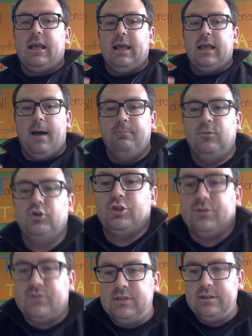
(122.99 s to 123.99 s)
You
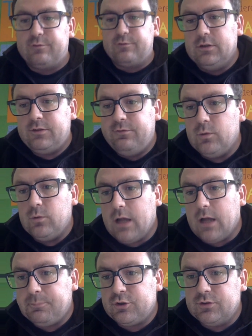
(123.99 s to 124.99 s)
should see in front of you an
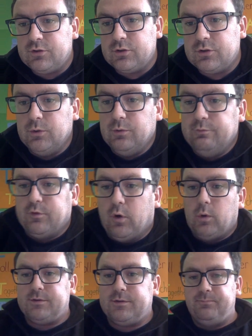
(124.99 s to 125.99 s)
option to
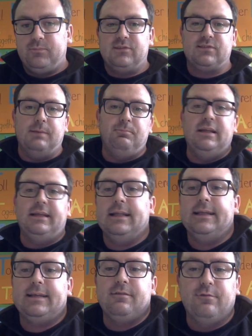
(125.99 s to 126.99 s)
vote. Simply
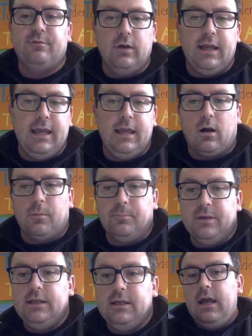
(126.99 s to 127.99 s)
click for A or
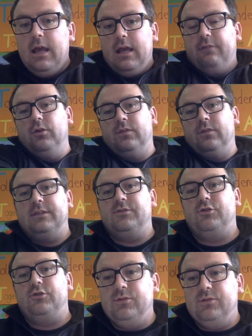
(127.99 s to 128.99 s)
B. If you think
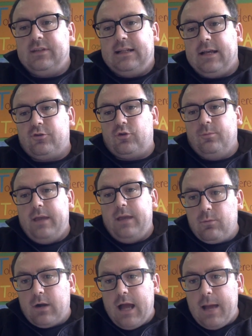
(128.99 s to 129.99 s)
students in classroom A
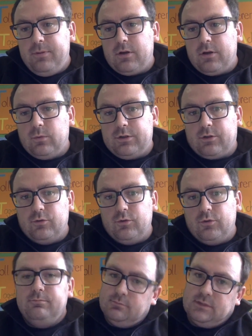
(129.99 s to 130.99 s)
were happier with their
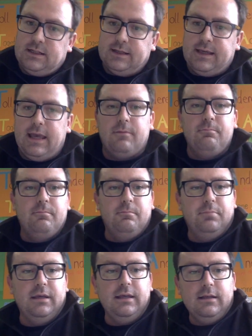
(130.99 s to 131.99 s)
room, click A.
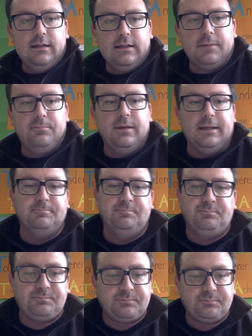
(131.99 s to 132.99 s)
B, click B.
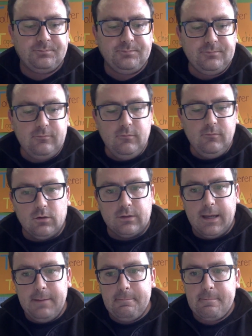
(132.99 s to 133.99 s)

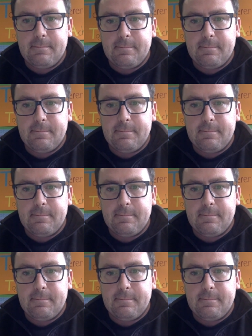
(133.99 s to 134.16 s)
Okay?